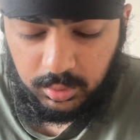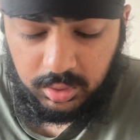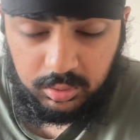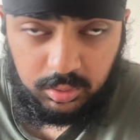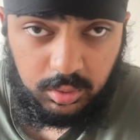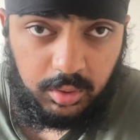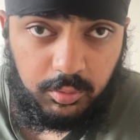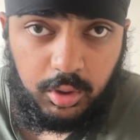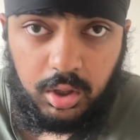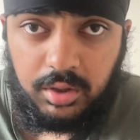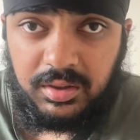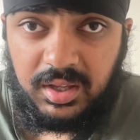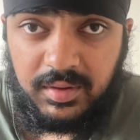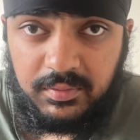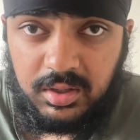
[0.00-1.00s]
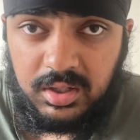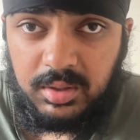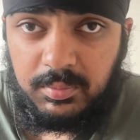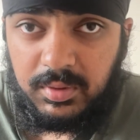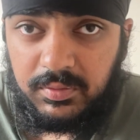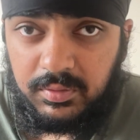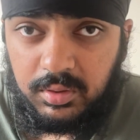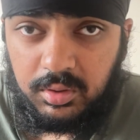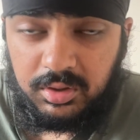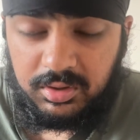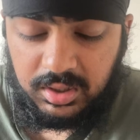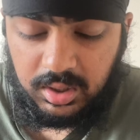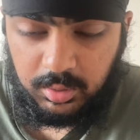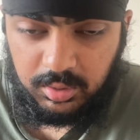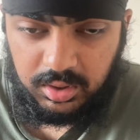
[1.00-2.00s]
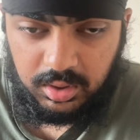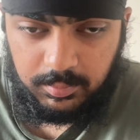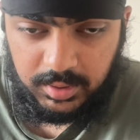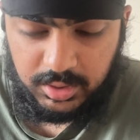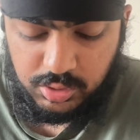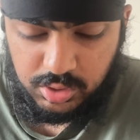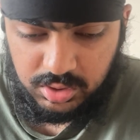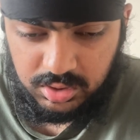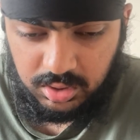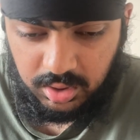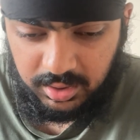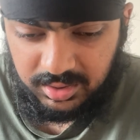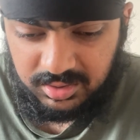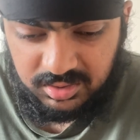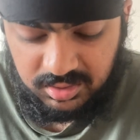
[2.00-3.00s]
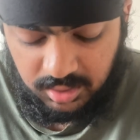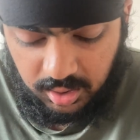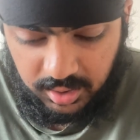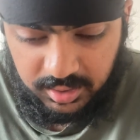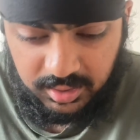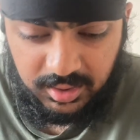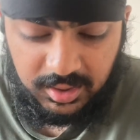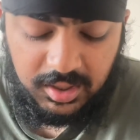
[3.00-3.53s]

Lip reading: So there are definitely midfielders out there that Manchester United can sign.